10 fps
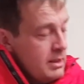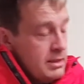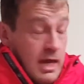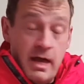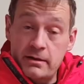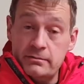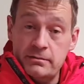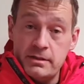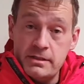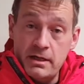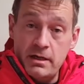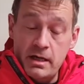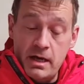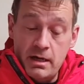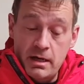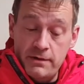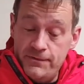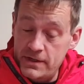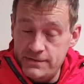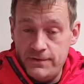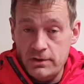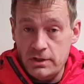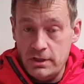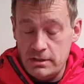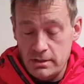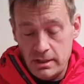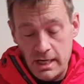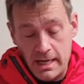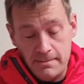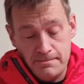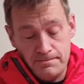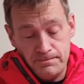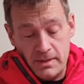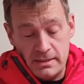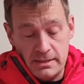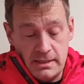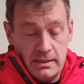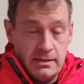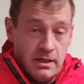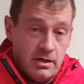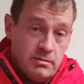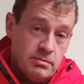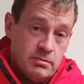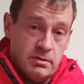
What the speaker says: Yeah, so it fits very good. As I said, you know,